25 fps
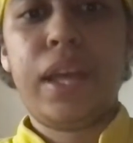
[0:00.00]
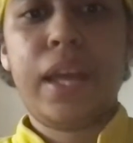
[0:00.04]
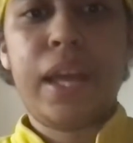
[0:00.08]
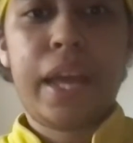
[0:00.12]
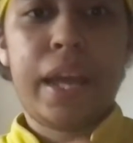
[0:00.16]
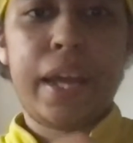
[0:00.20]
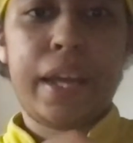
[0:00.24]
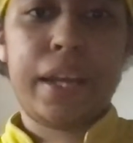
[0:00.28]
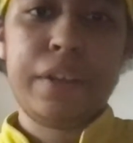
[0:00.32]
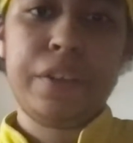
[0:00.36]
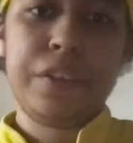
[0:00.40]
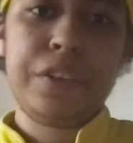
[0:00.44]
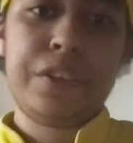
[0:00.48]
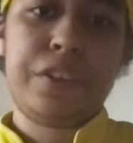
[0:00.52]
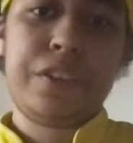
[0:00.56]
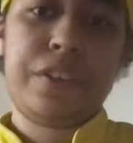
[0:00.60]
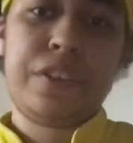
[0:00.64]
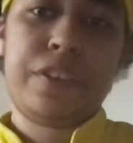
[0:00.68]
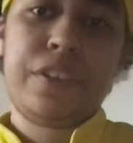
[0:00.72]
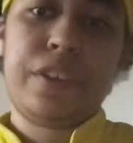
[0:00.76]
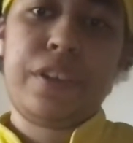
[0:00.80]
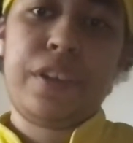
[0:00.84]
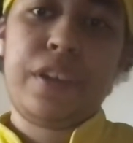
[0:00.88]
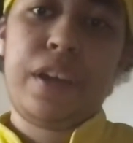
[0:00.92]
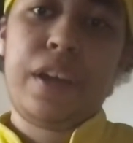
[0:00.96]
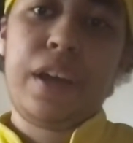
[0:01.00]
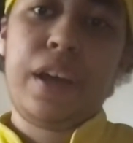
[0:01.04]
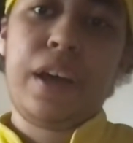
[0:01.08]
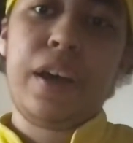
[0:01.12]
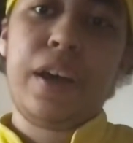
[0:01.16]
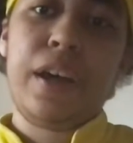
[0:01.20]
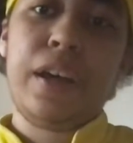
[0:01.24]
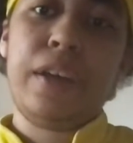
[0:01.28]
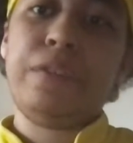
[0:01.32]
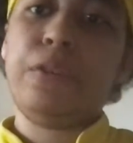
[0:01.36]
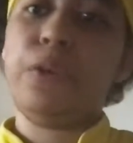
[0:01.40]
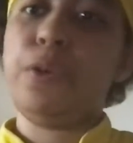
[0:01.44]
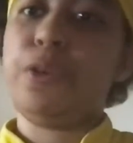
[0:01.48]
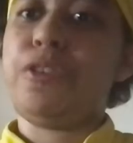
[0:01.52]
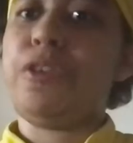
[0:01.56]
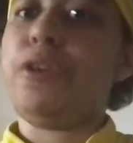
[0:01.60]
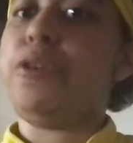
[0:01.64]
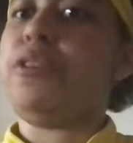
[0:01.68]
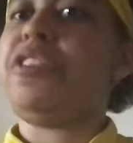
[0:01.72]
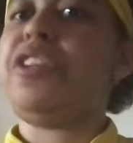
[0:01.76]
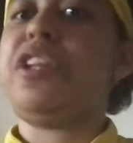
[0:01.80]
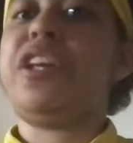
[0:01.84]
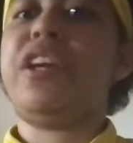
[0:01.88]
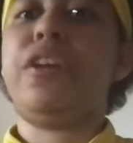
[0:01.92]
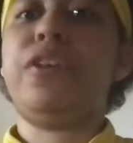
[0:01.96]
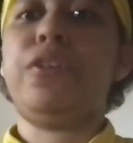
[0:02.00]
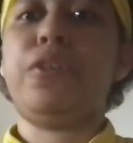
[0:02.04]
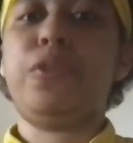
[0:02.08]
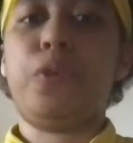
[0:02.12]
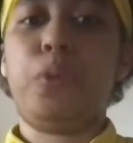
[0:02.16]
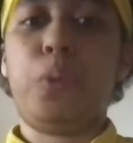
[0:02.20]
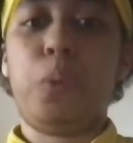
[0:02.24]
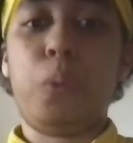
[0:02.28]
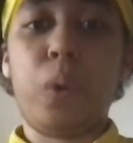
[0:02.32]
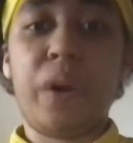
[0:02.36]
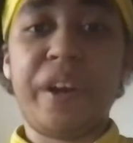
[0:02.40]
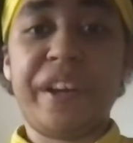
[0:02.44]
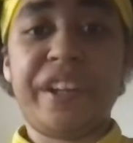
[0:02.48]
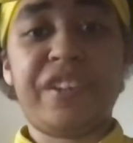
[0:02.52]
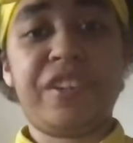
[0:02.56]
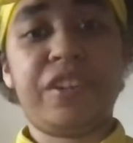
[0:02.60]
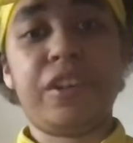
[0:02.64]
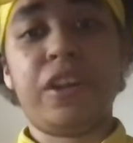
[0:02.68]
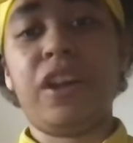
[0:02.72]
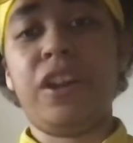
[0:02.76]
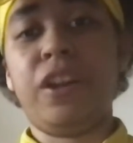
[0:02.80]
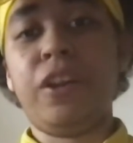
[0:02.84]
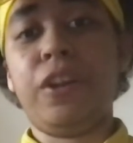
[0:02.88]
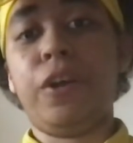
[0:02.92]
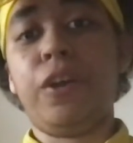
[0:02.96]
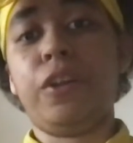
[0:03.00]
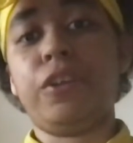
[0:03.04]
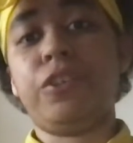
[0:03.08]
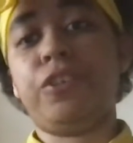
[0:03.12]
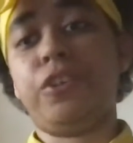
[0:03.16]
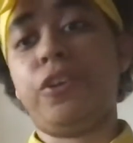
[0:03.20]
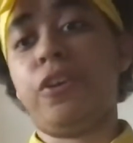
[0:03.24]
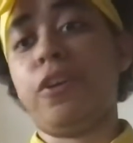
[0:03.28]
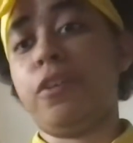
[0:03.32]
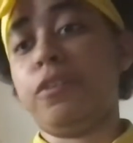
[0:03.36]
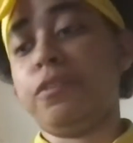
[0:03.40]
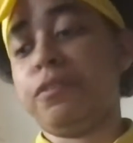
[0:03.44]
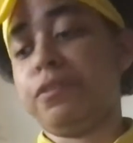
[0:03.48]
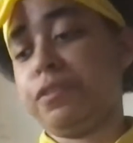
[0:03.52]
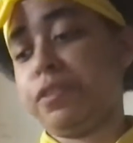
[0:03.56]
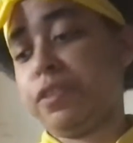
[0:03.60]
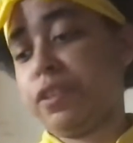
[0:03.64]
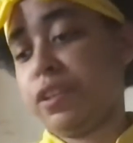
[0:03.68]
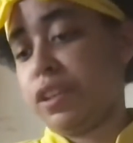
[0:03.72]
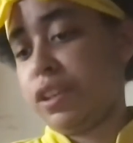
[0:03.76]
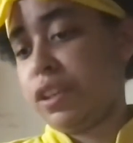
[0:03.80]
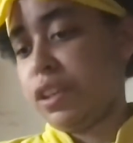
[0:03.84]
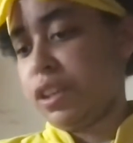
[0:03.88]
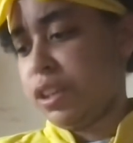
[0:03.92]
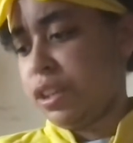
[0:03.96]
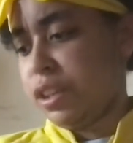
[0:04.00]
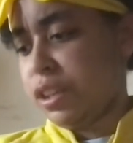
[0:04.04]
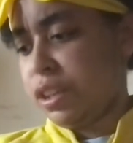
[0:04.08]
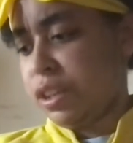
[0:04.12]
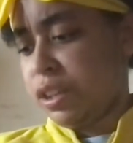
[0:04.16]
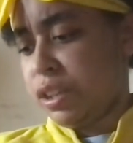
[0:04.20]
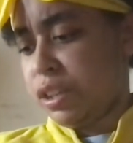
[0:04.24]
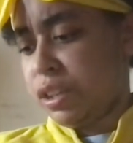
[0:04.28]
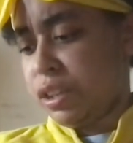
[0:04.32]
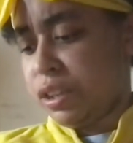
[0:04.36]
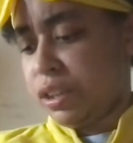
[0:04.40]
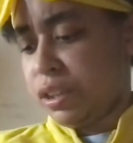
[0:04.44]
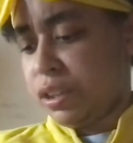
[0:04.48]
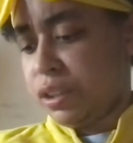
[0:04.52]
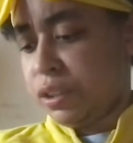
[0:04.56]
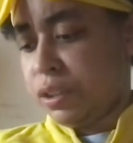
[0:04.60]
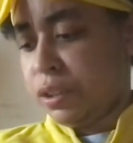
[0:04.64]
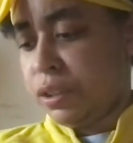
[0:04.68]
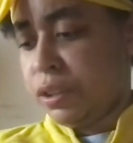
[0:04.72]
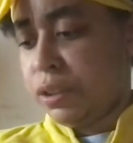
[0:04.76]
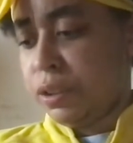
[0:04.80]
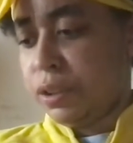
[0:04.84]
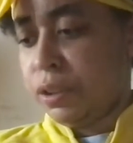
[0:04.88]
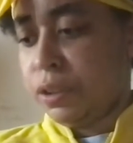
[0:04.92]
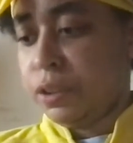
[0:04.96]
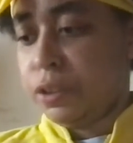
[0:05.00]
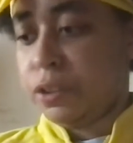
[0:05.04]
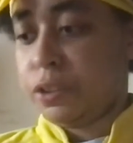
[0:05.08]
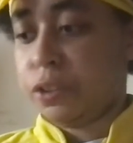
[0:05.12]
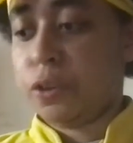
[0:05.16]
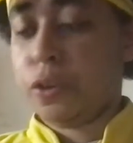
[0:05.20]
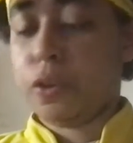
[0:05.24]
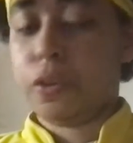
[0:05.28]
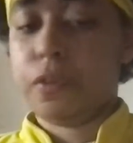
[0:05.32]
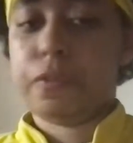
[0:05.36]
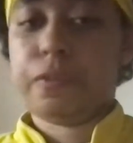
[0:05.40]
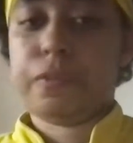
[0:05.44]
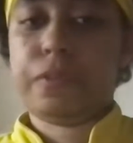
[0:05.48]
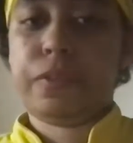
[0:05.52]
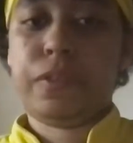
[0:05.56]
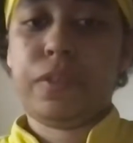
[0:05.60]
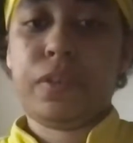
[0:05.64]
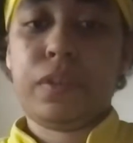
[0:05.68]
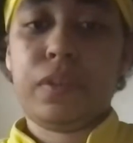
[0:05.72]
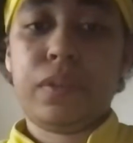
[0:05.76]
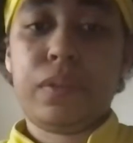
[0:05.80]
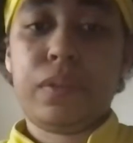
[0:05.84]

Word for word: And I've also seen quite a lot of sort of